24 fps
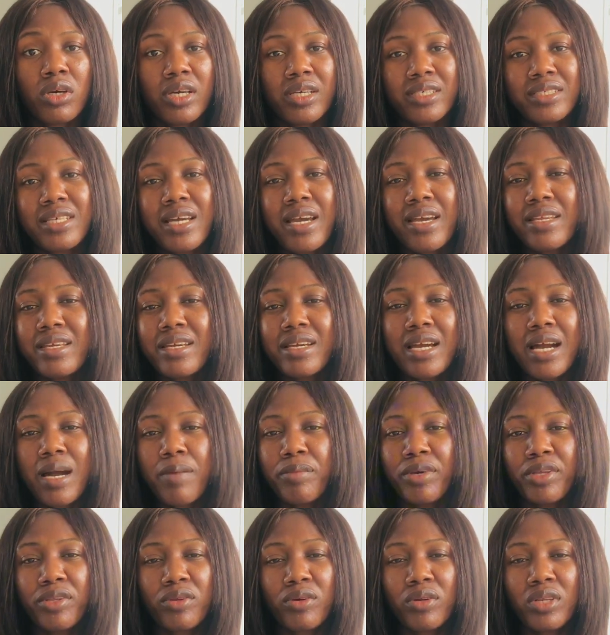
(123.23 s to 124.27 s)
Is there any gap
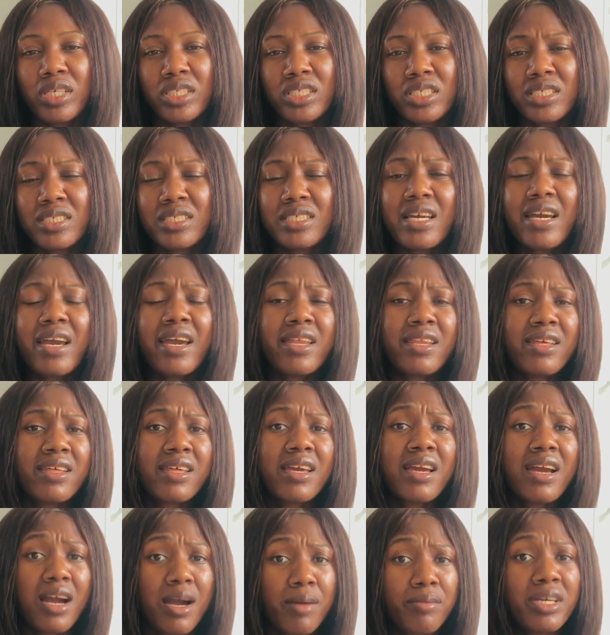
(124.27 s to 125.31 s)
in knowledge? Is there any
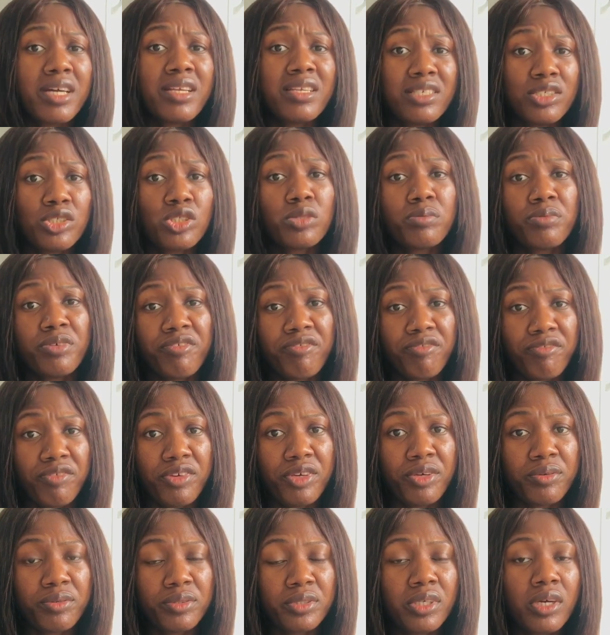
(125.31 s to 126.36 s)
gap that needs to be
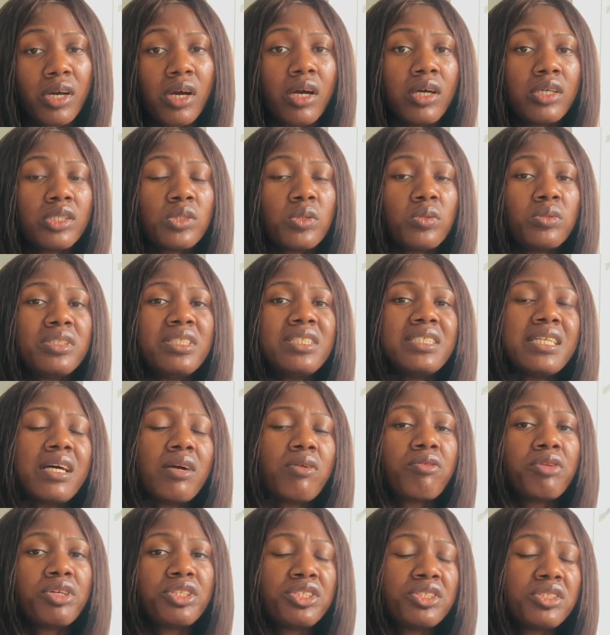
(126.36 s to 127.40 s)
filled? So these are
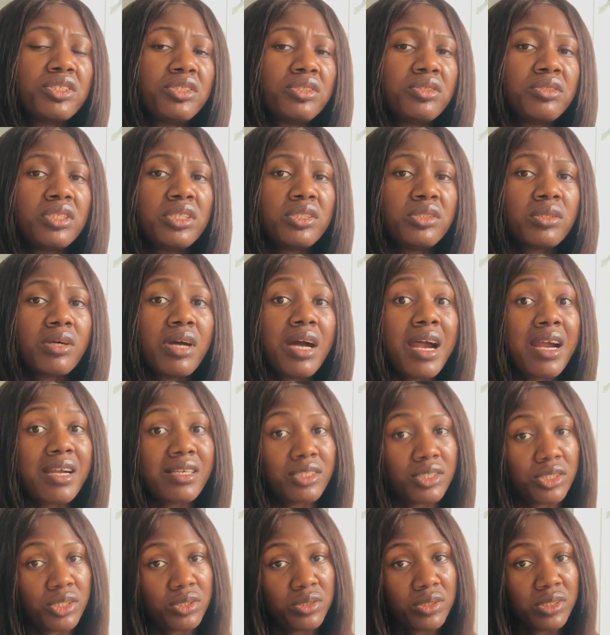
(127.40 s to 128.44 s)
questions you need to
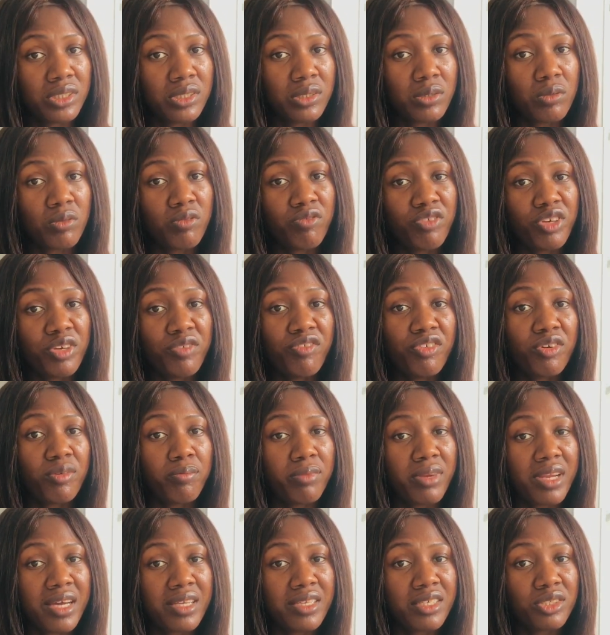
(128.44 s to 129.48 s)
ask yourself if you're
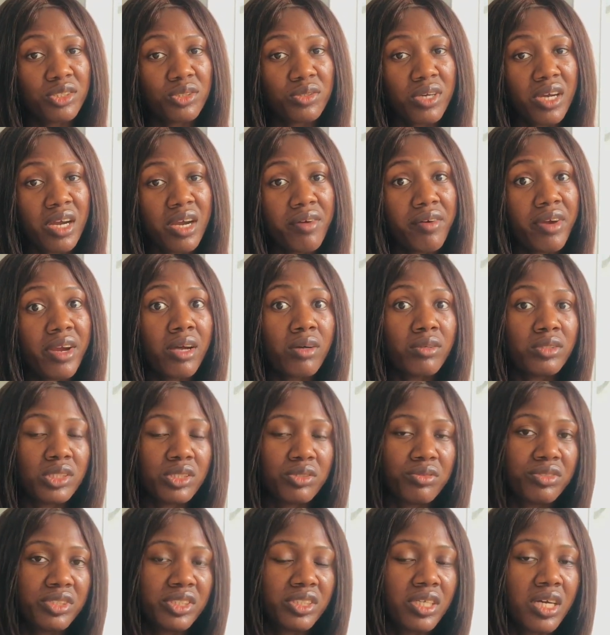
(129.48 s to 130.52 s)
planning to carry out
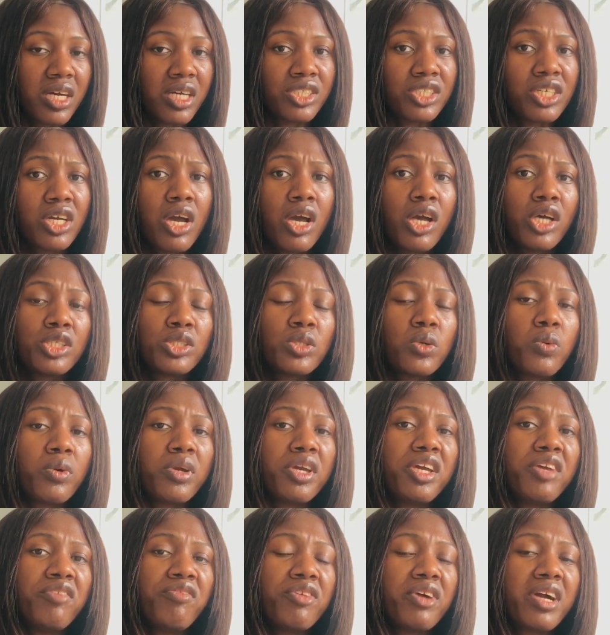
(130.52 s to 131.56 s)
a research. So
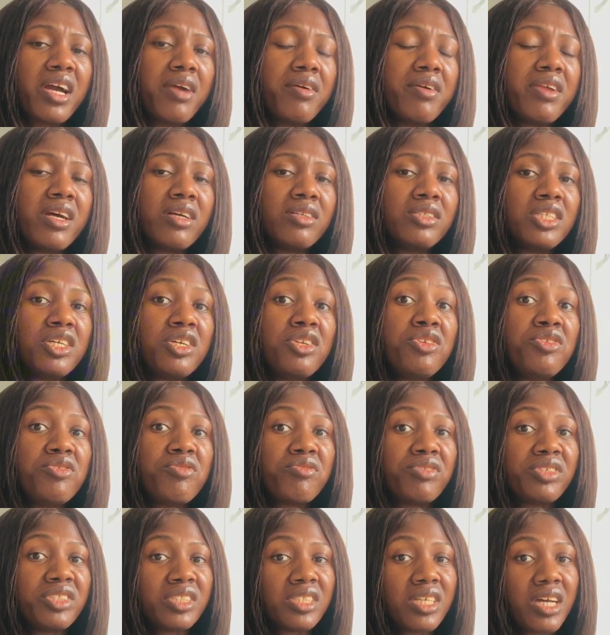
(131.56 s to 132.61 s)
if you're carrying out a new
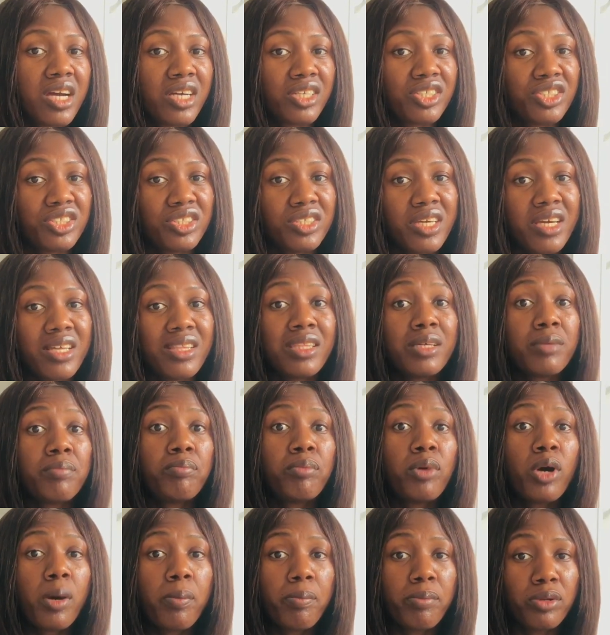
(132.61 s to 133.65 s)
research, then the
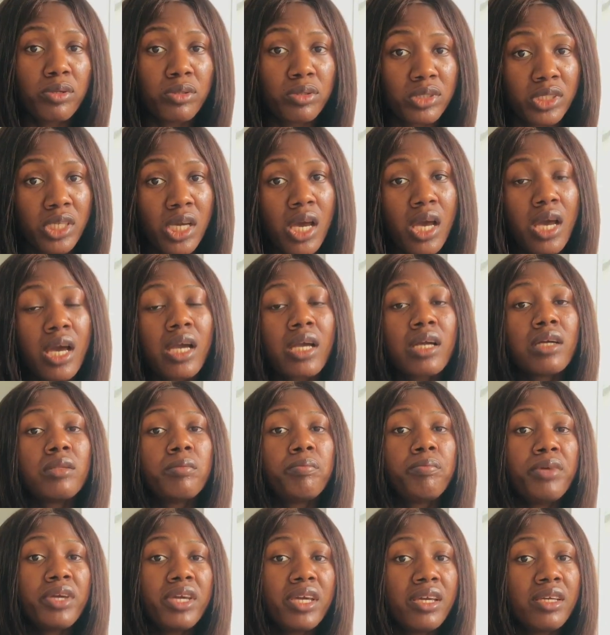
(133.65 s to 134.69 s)
purpose could
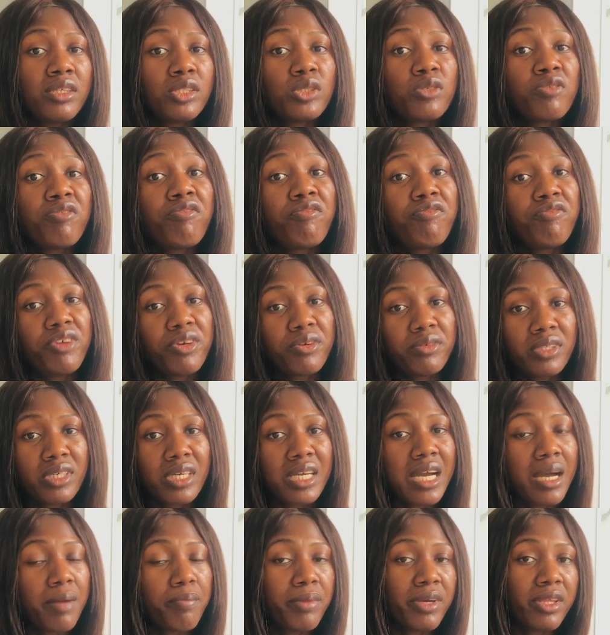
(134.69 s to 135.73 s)
be to fill the
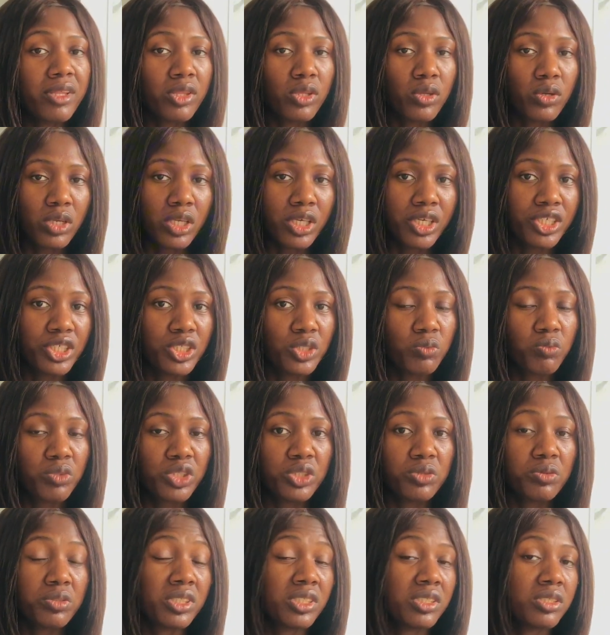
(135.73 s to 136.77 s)
gap in knowledge
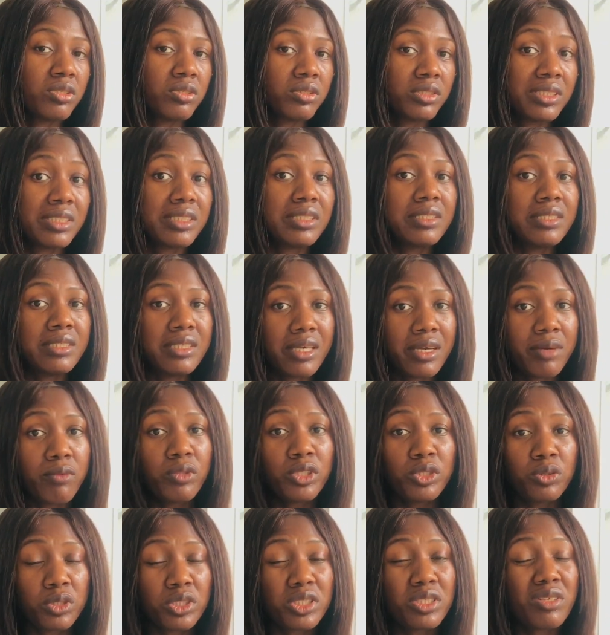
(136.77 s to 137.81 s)
which was
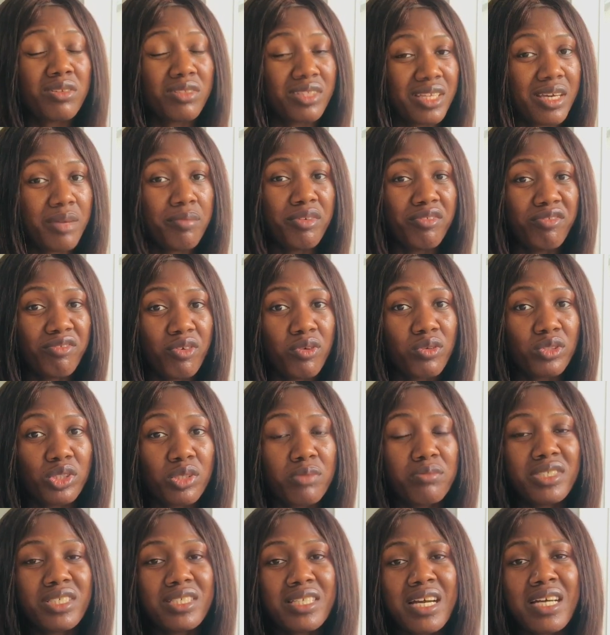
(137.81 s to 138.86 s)
not there before,
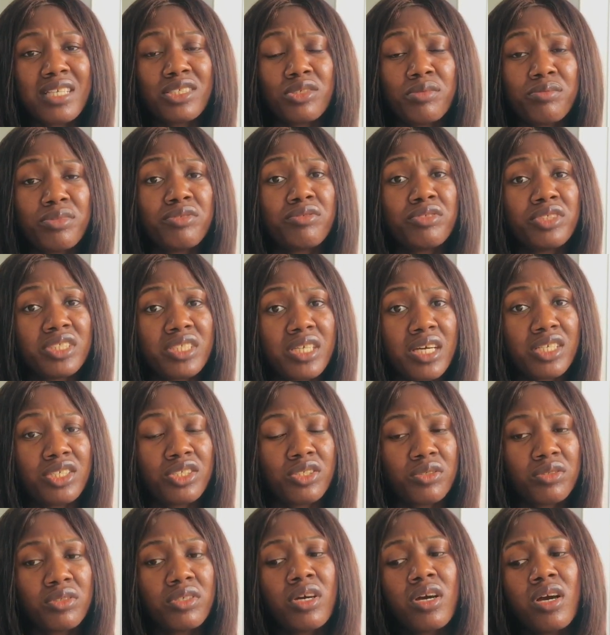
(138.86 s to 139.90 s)
something that has not been
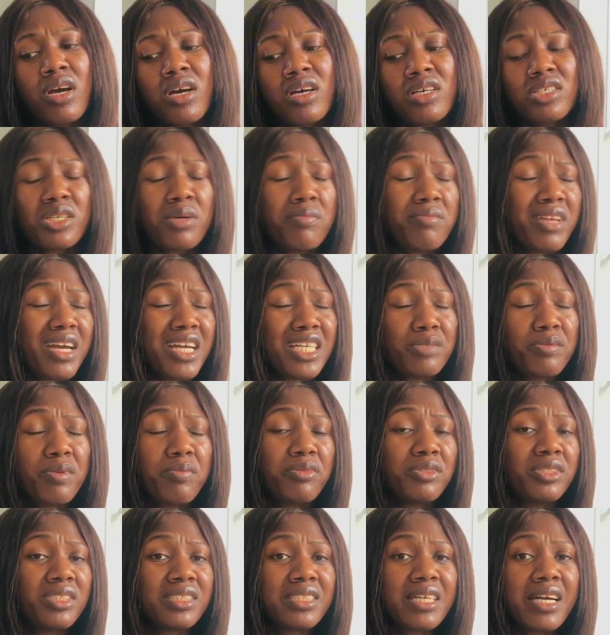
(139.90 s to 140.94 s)
researched on. Sometimes
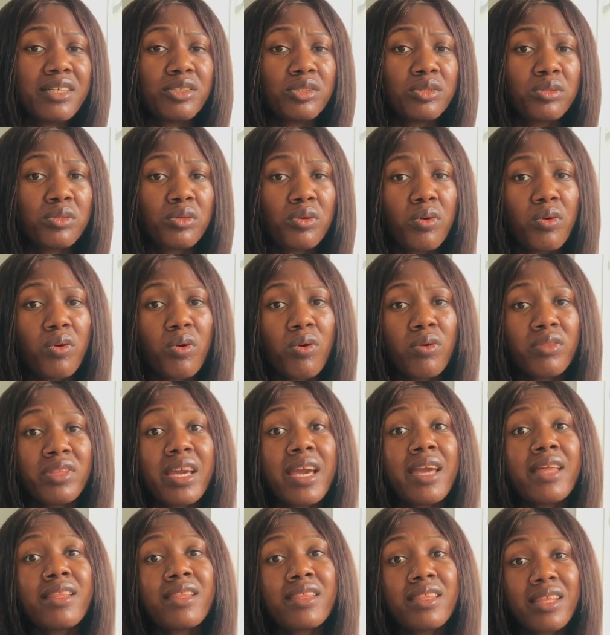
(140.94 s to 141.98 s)
people decide to go on
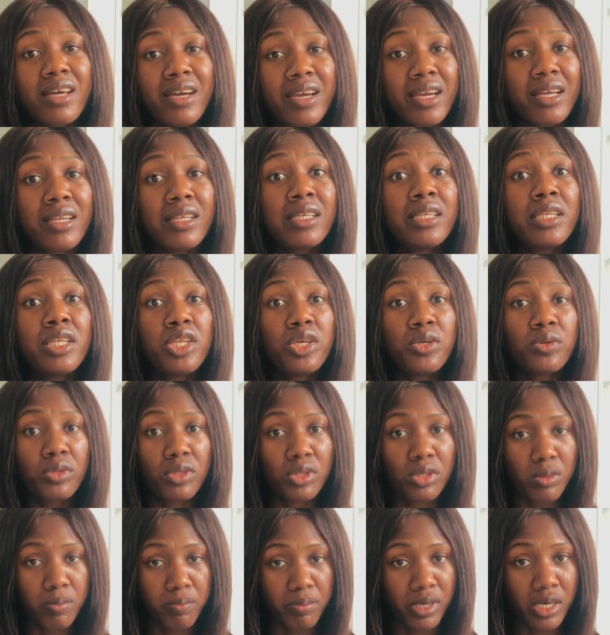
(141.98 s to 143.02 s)
entirely new
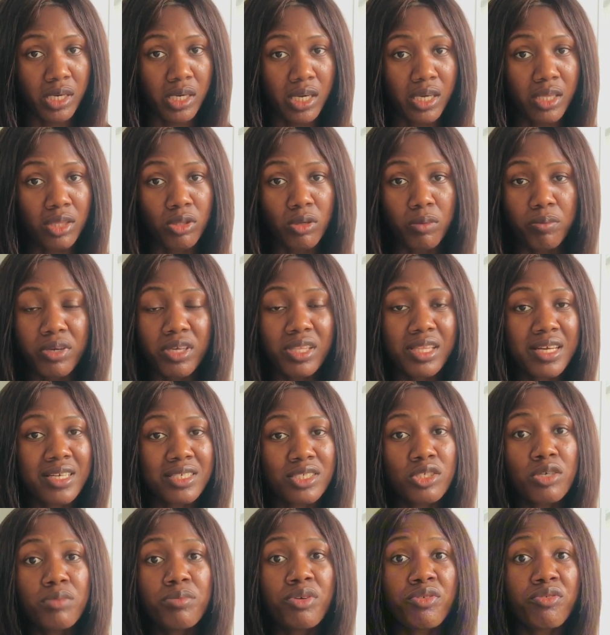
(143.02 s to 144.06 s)
topic, a topic that
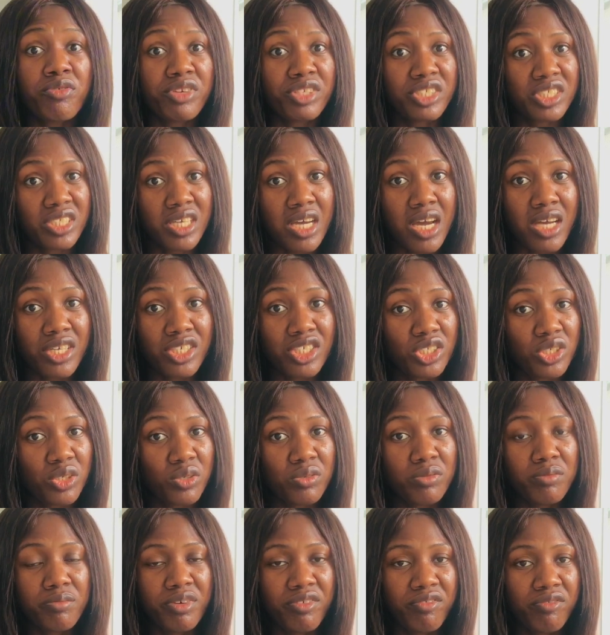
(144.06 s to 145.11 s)
has not been researched
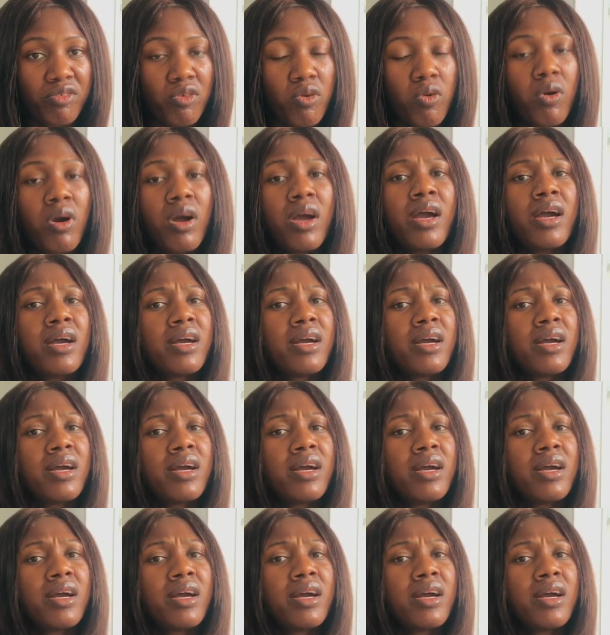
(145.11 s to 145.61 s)
on before.